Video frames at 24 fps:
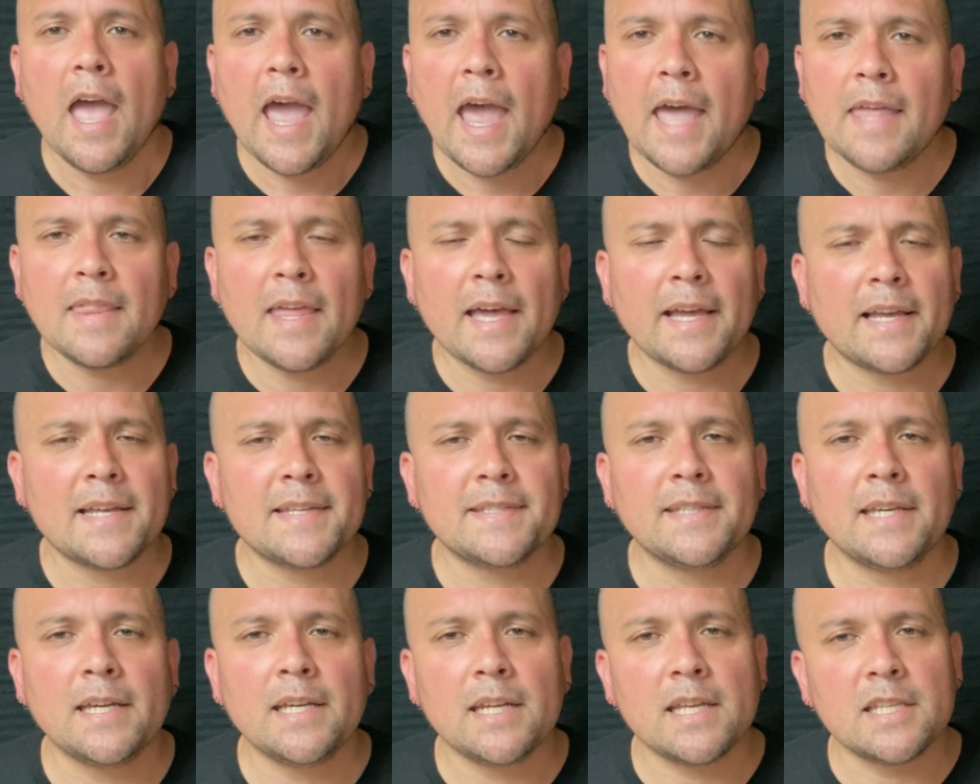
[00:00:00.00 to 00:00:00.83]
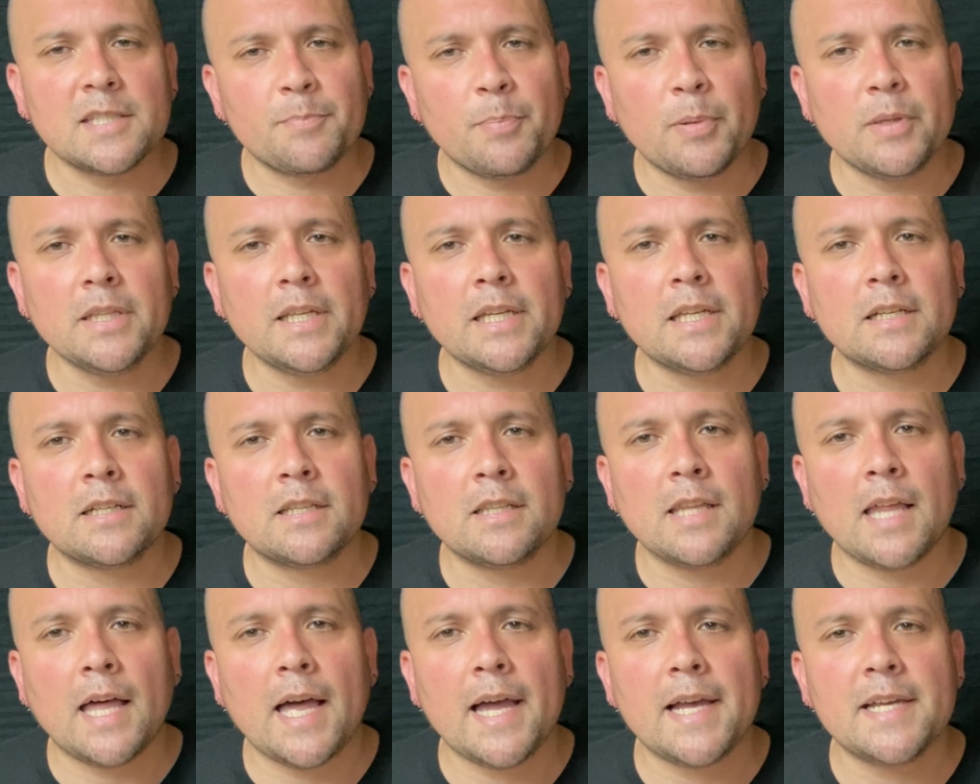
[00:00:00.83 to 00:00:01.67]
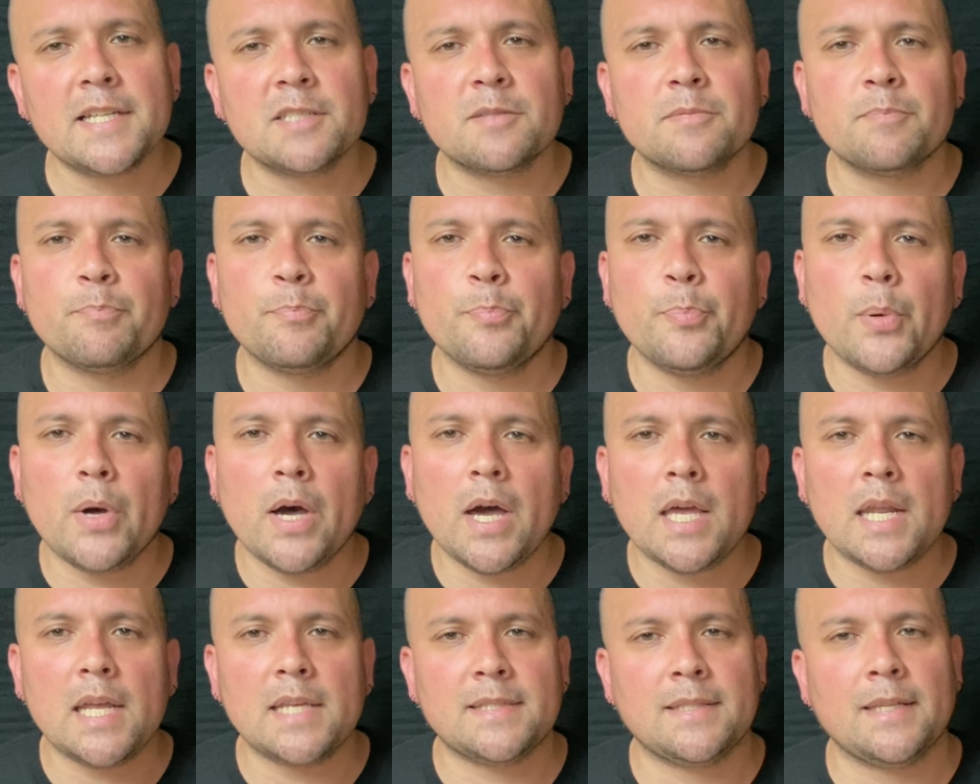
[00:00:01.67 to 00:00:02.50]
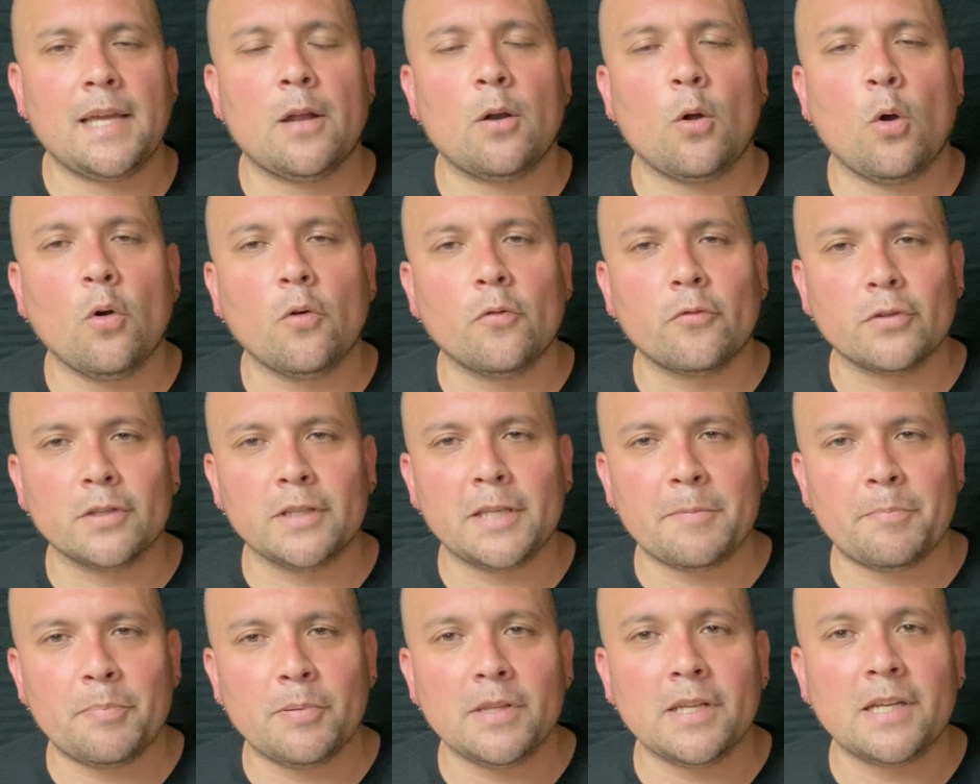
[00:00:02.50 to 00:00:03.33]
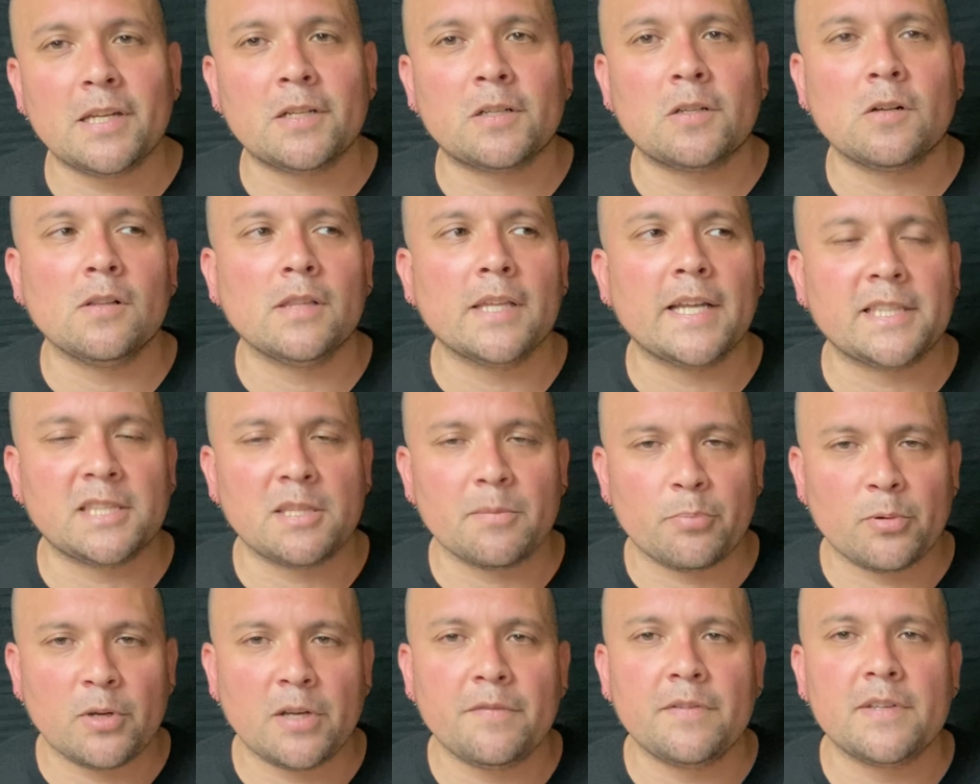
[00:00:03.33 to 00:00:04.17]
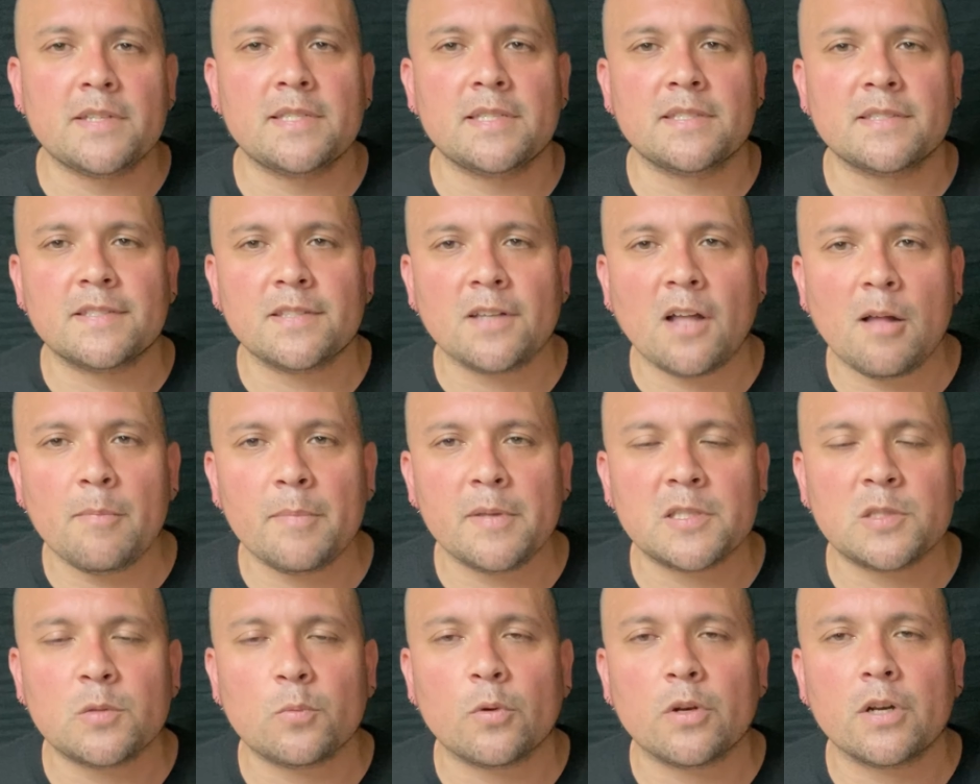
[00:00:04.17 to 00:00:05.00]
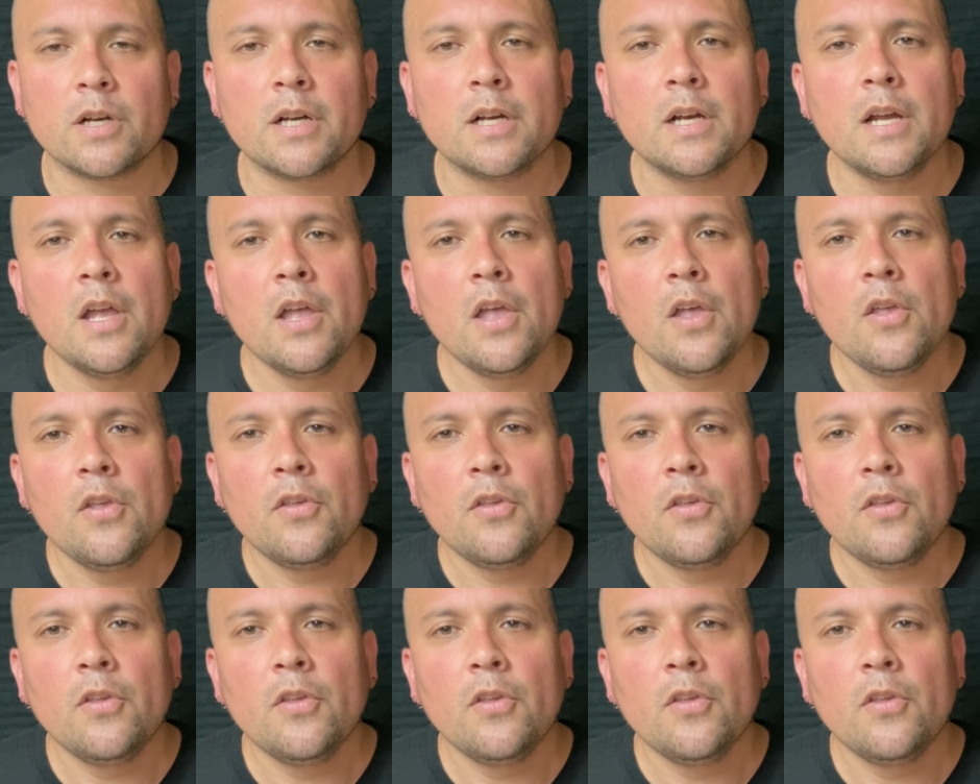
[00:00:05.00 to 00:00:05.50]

And like I said, it's politicalized, but it's not overly political like the previous installments were.